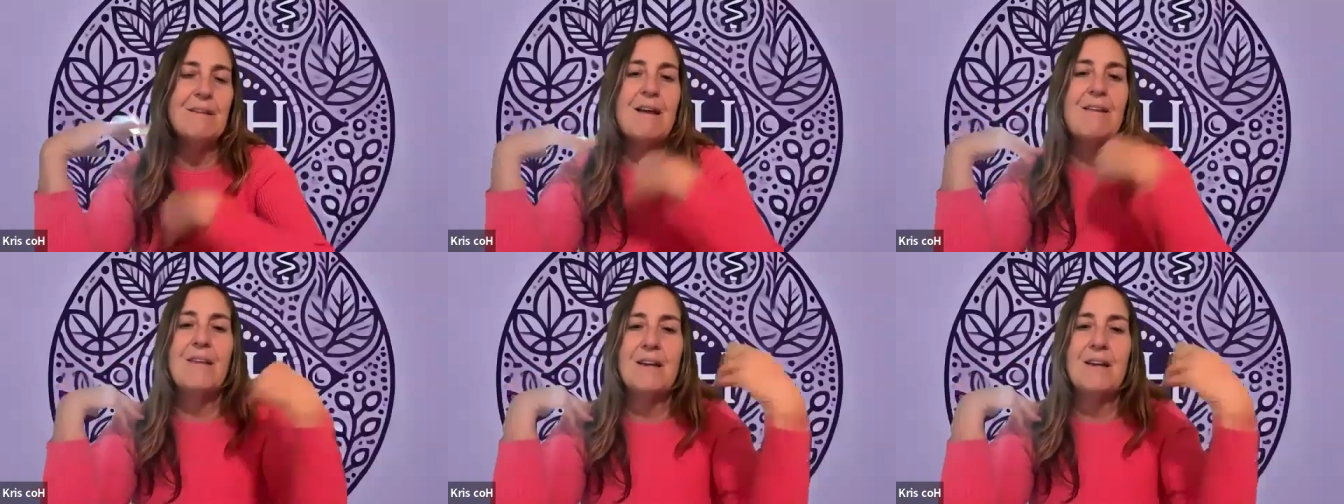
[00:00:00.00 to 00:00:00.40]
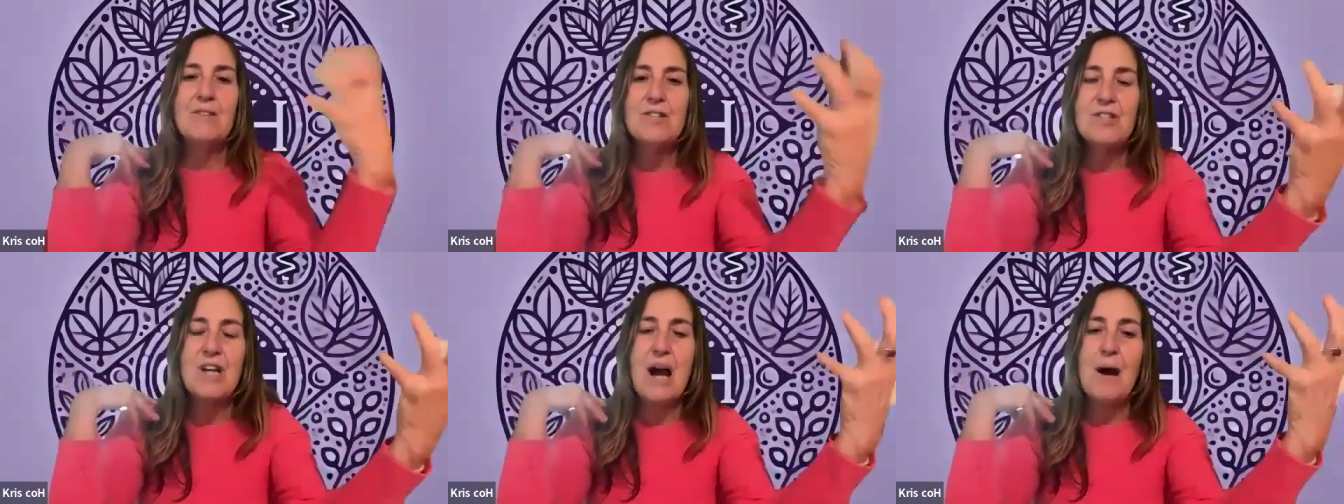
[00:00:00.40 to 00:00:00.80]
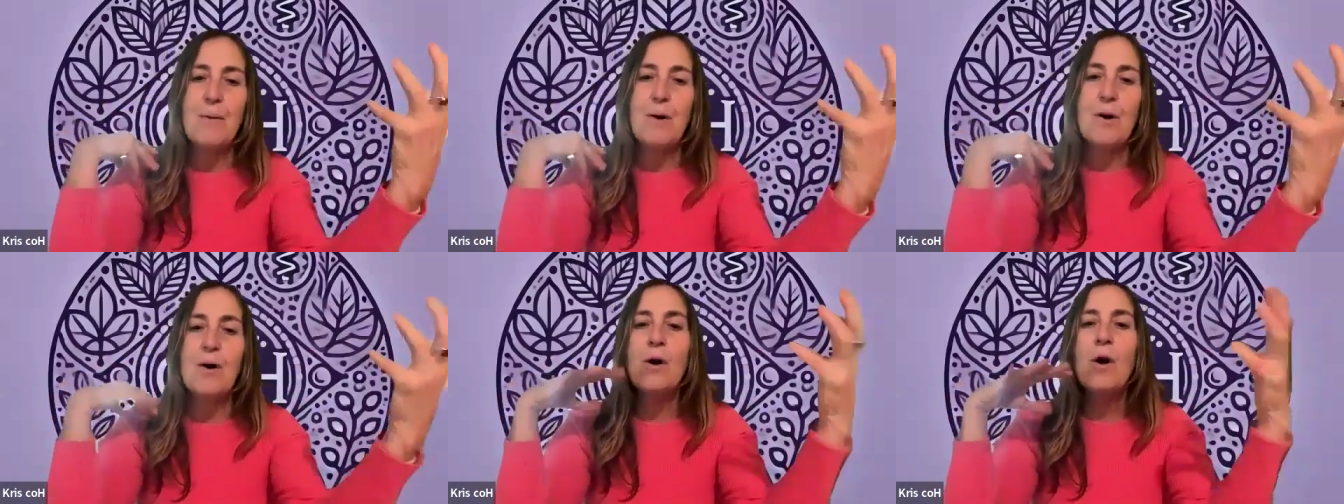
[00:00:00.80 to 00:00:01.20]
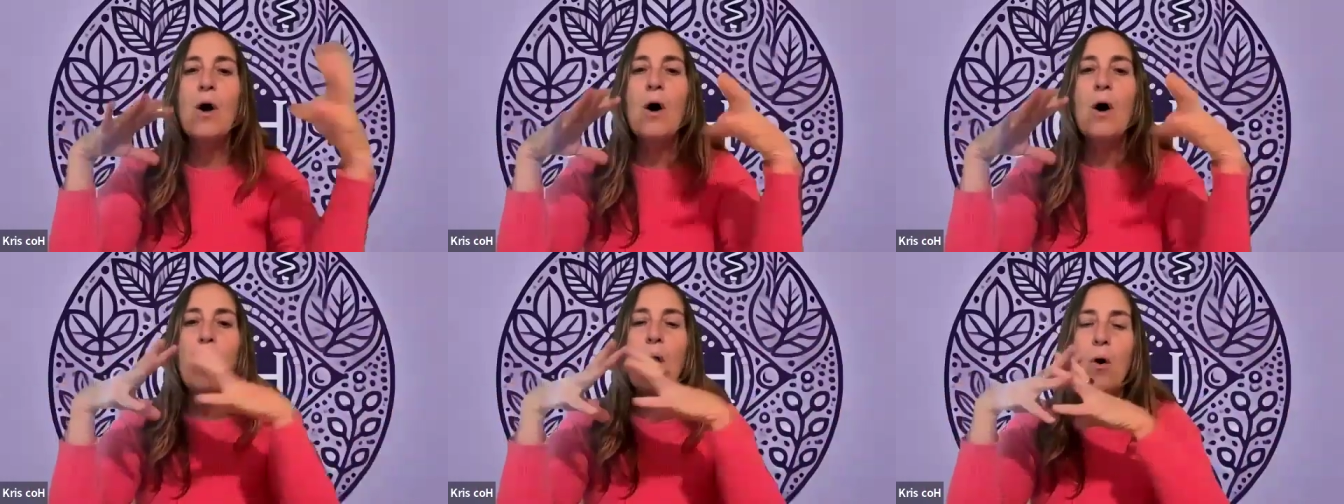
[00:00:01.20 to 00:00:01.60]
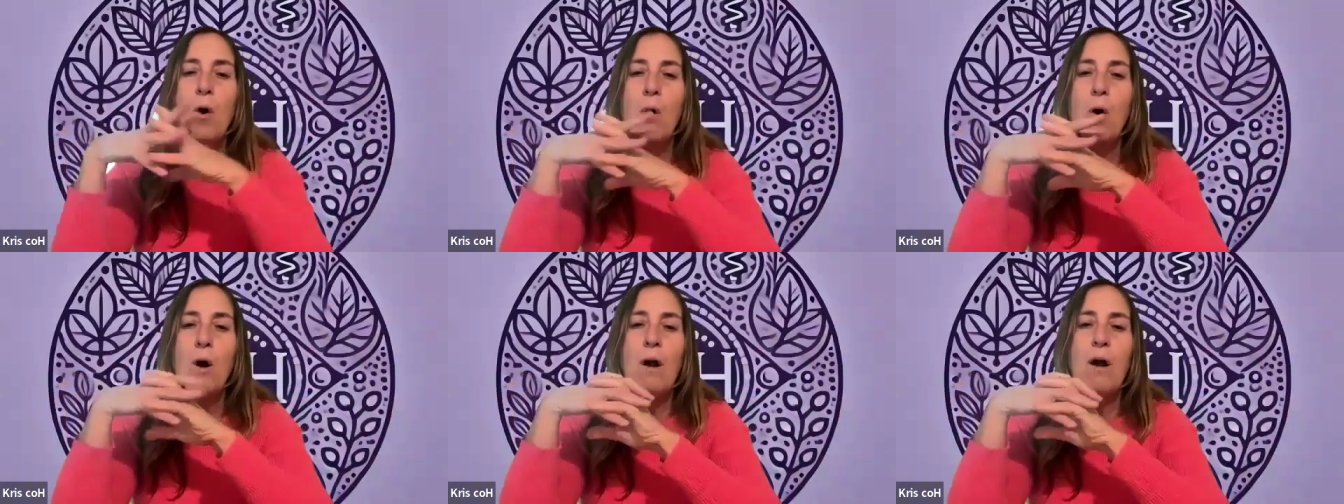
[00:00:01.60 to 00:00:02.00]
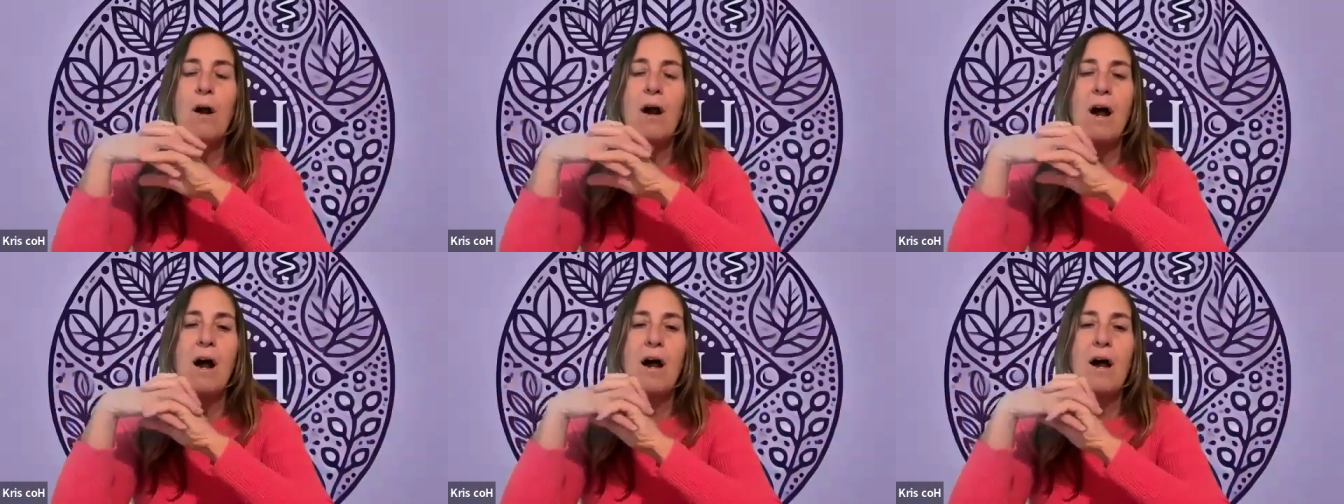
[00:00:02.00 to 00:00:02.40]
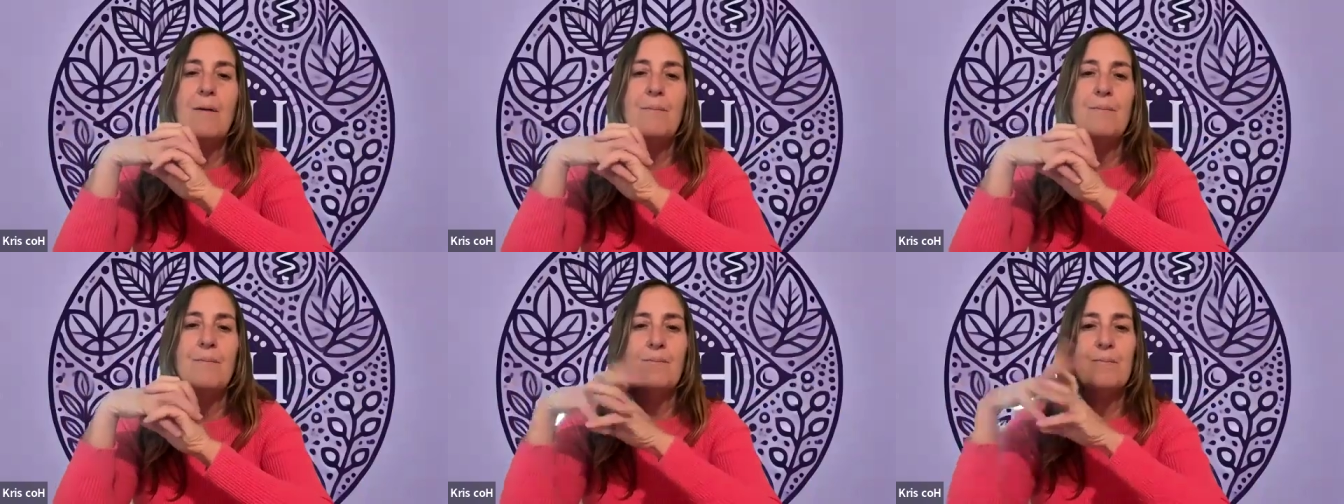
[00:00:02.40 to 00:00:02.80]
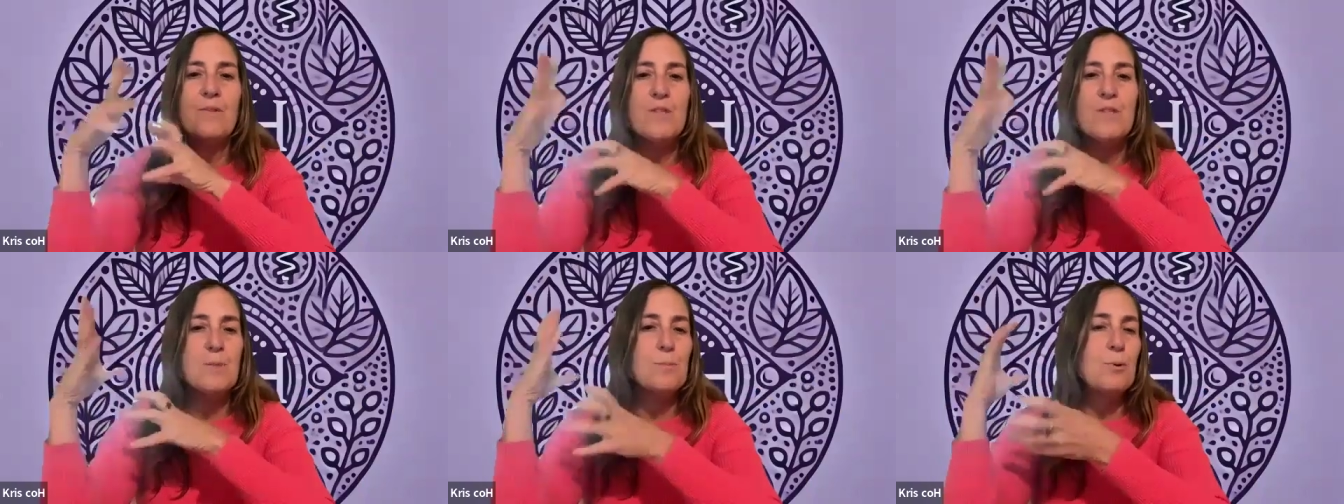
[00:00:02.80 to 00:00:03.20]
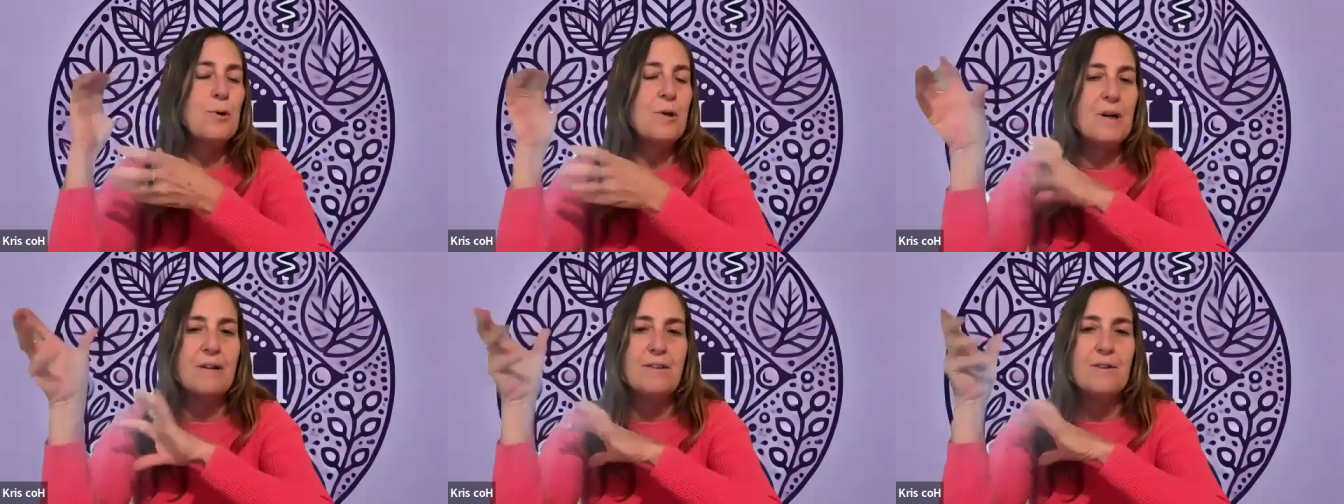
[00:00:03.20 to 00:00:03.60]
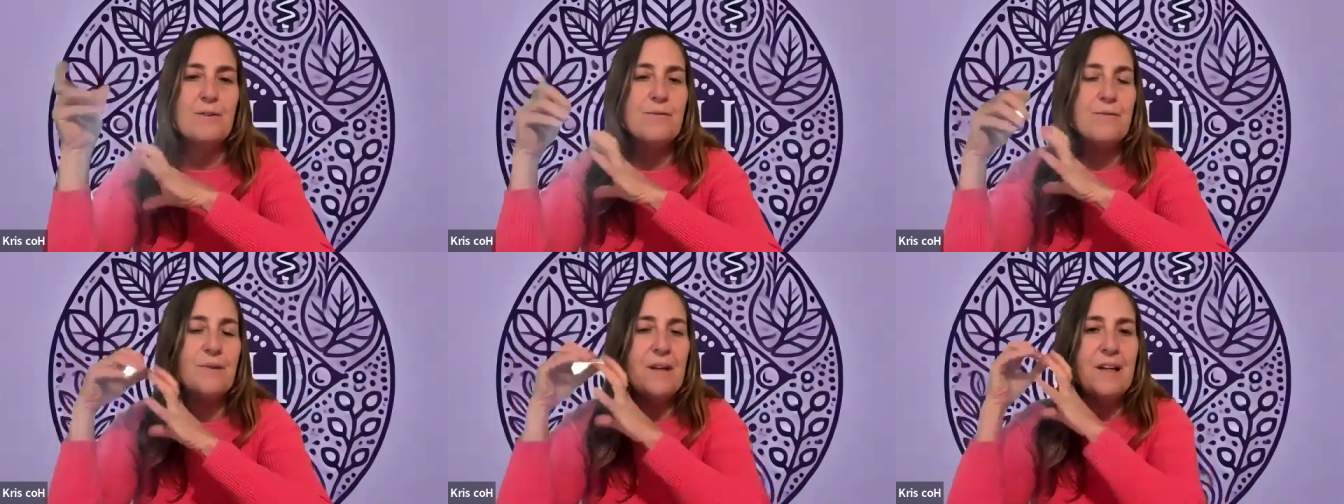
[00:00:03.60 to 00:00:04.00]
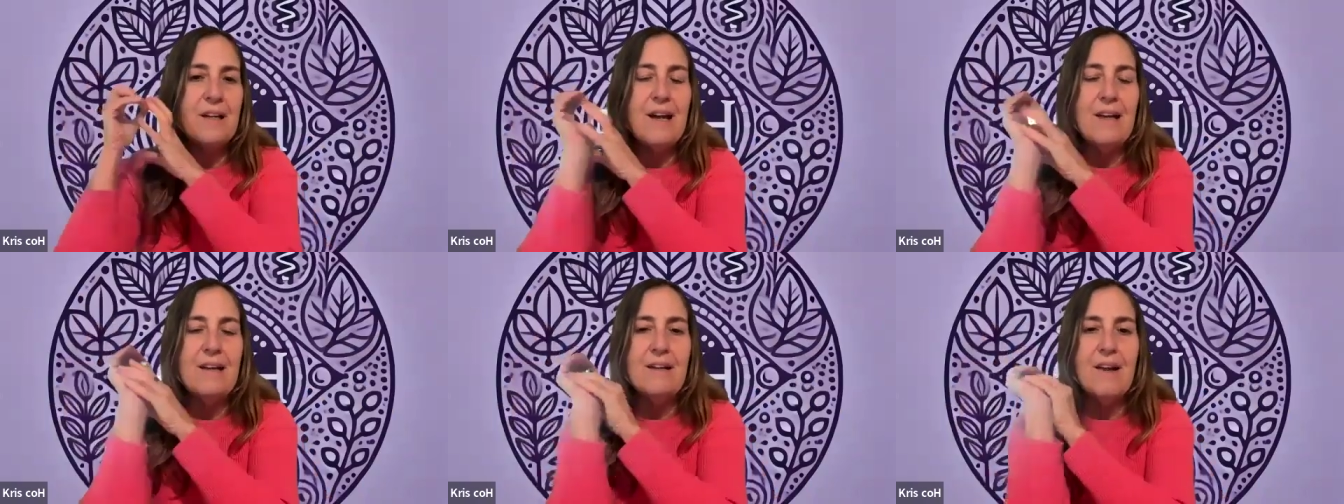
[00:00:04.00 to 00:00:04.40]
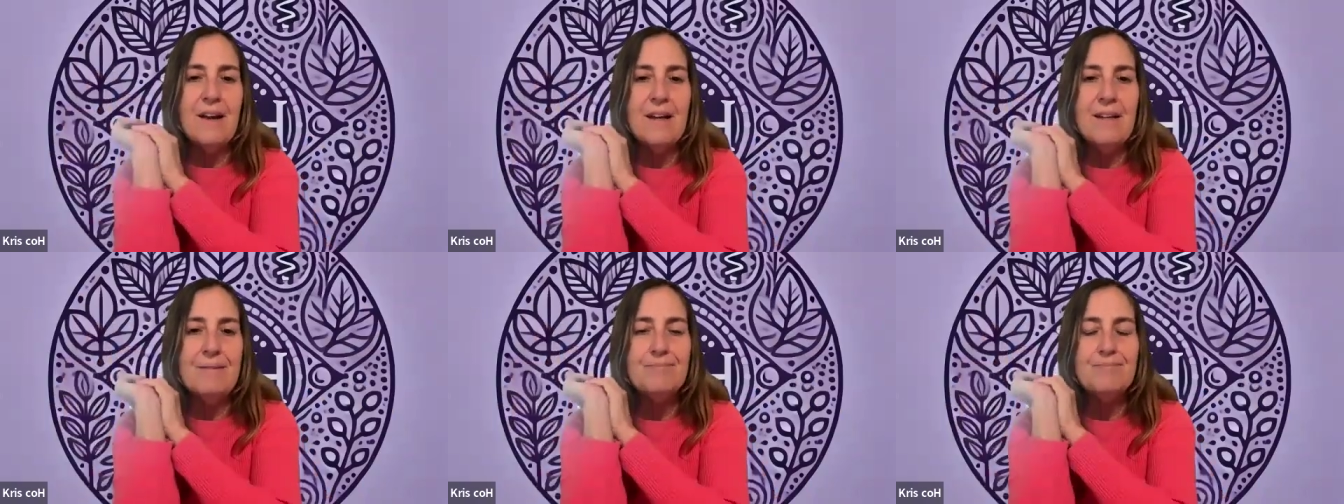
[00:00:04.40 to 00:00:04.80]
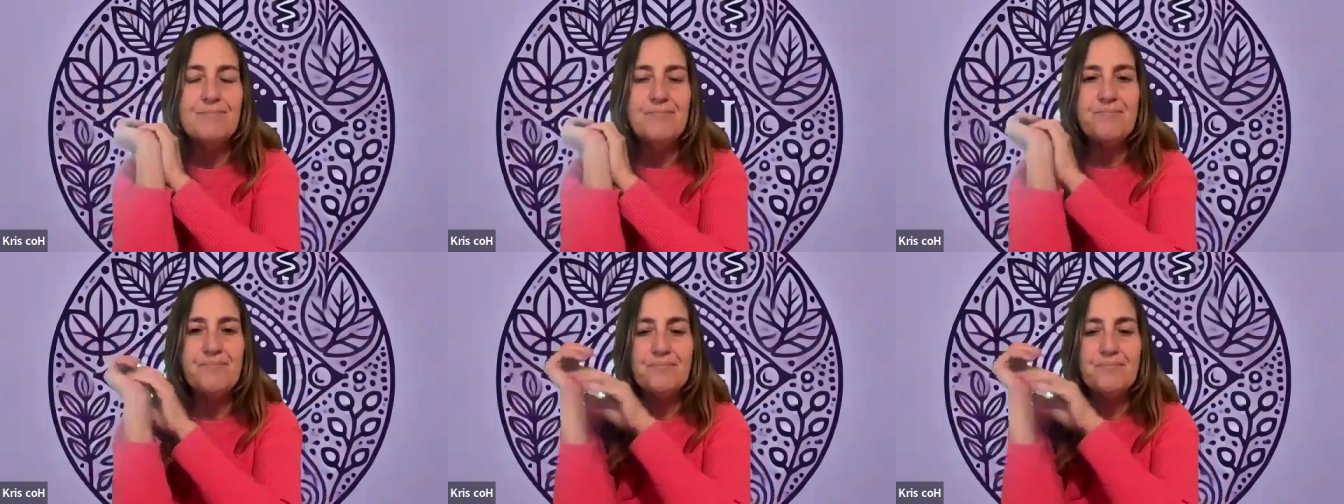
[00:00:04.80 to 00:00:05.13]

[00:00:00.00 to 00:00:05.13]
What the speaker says: and then shower, or just put it on your feet at night.